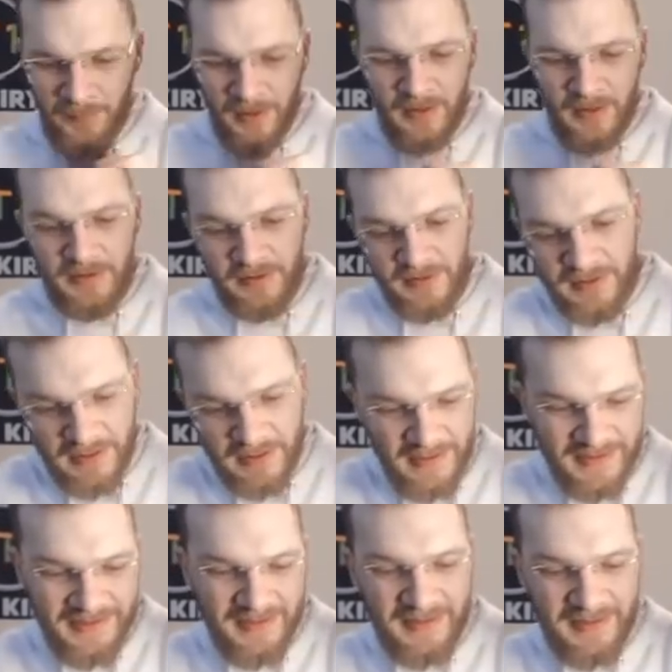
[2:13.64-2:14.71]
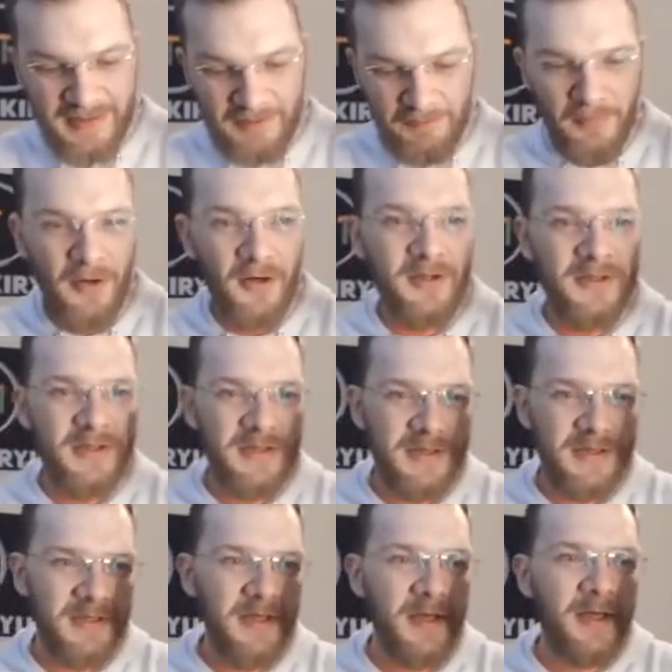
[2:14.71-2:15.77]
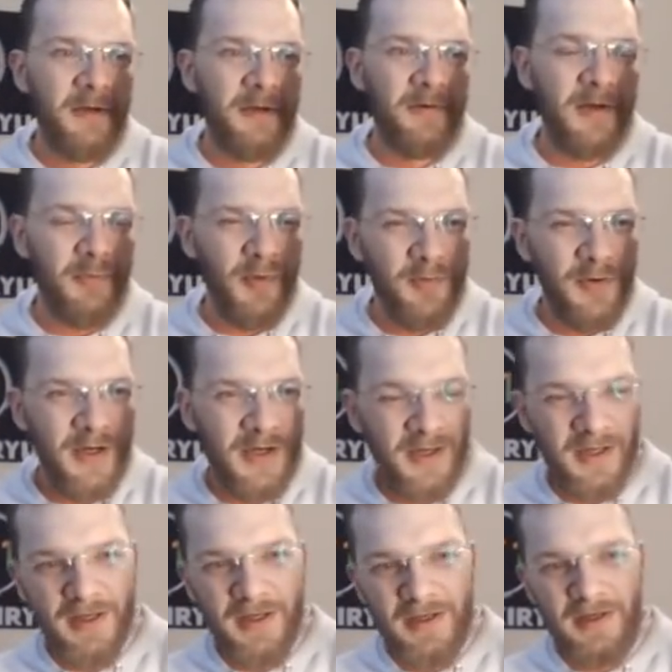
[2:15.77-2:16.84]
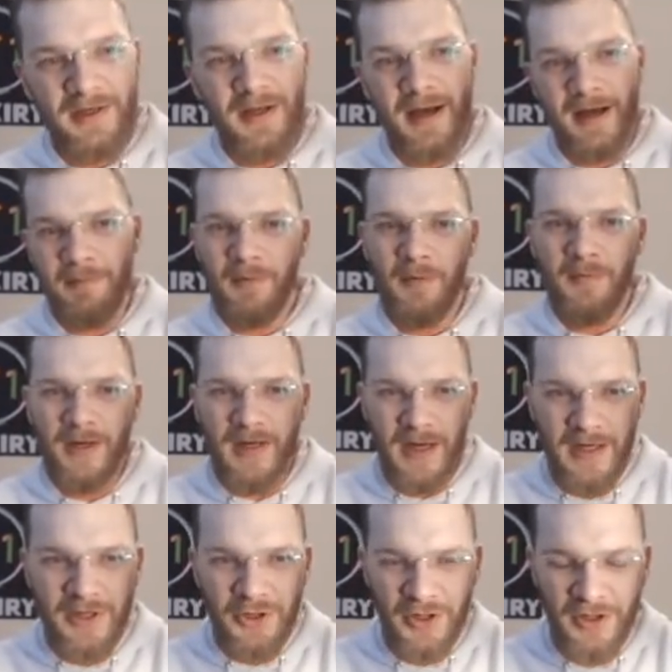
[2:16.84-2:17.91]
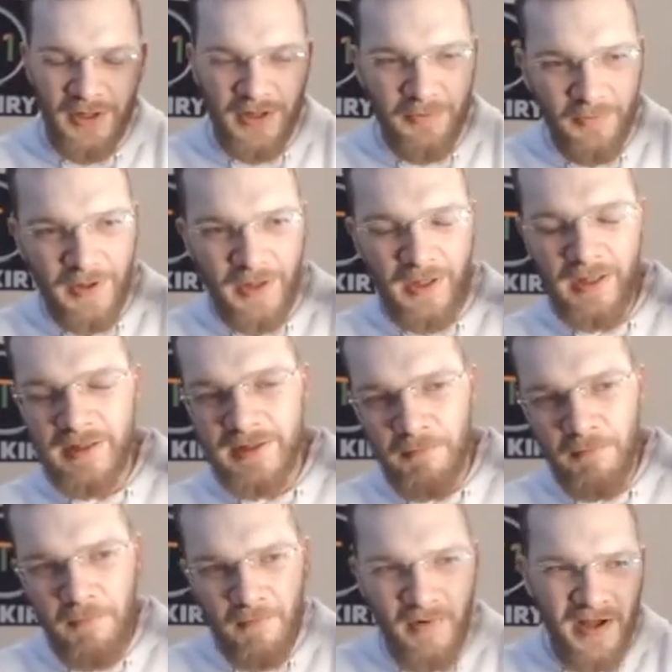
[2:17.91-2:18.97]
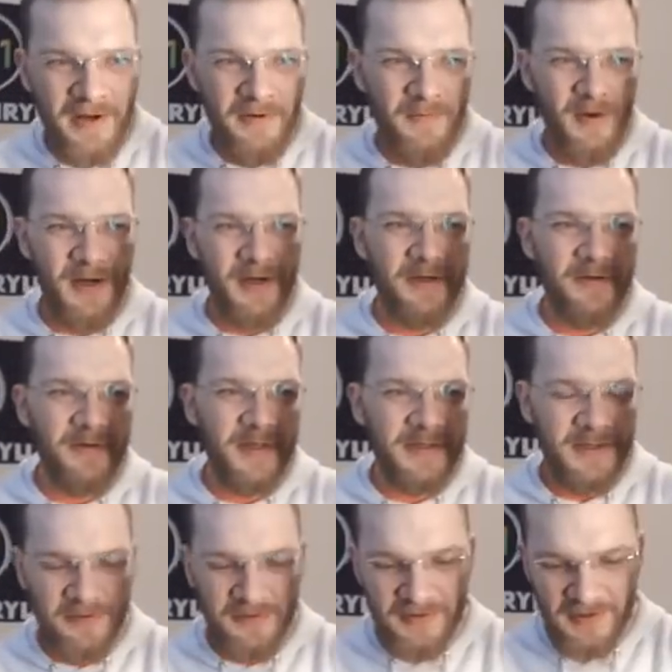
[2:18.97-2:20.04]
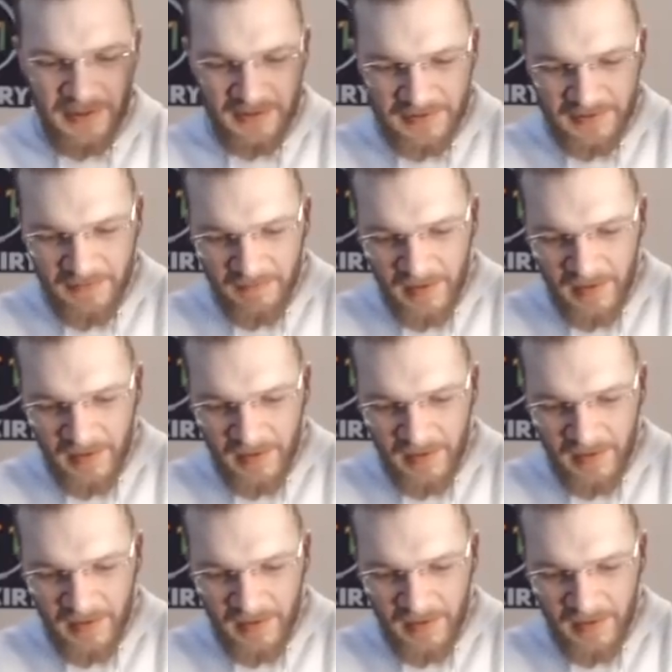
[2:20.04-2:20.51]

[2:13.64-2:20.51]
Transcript: So since it is poisons, we're going to be bringing in Abomination, and we're going to get some very interesting results,